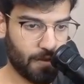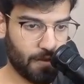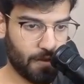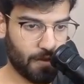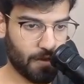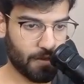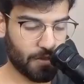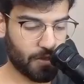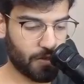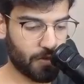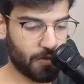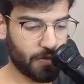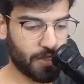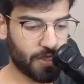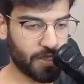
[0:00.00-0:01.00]

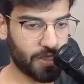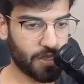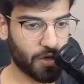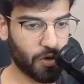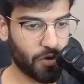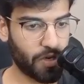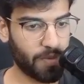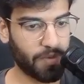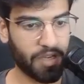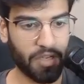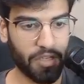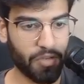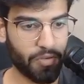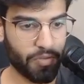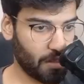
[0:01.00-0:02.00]
So this is the code I'm going to
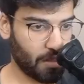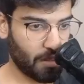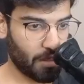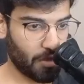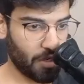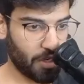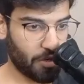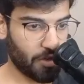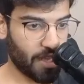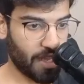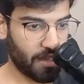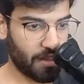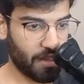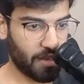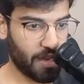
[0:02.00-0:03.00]
use. You need to
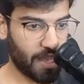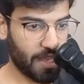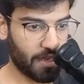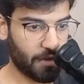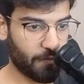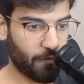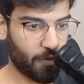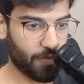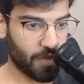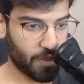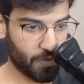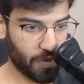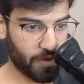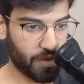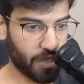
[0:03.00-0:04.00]
get the date from this
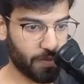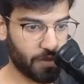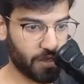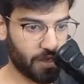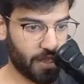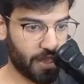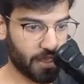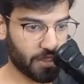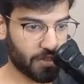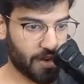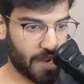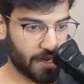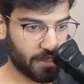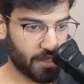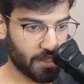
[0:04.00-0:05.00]
variable,
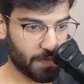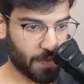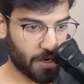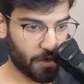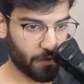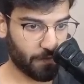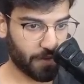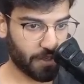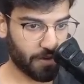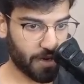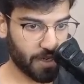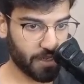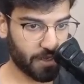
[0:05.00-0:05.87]
extract this part of it, right?